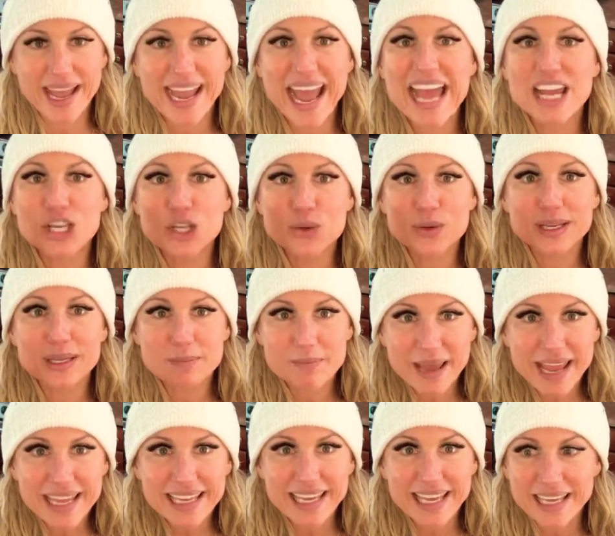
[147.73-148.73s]
And you can
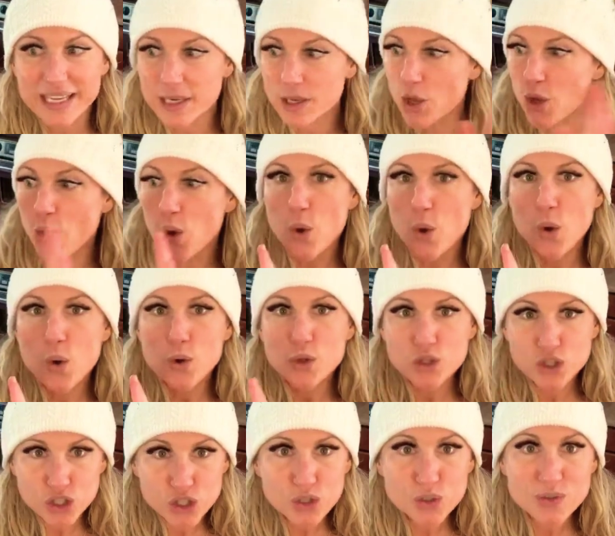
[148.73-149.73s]
make it
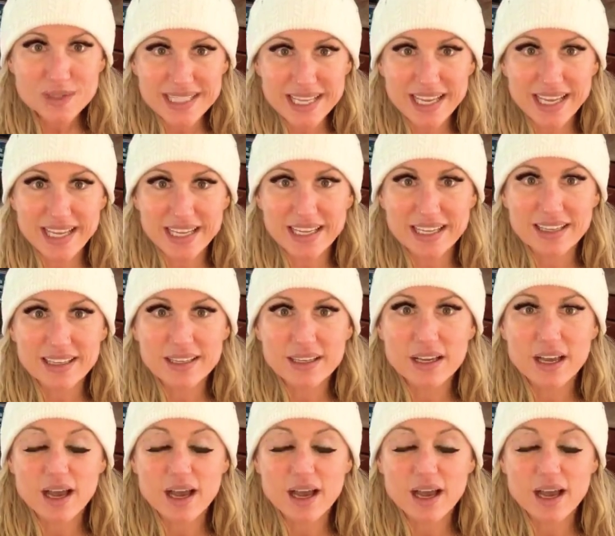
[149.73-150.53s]
using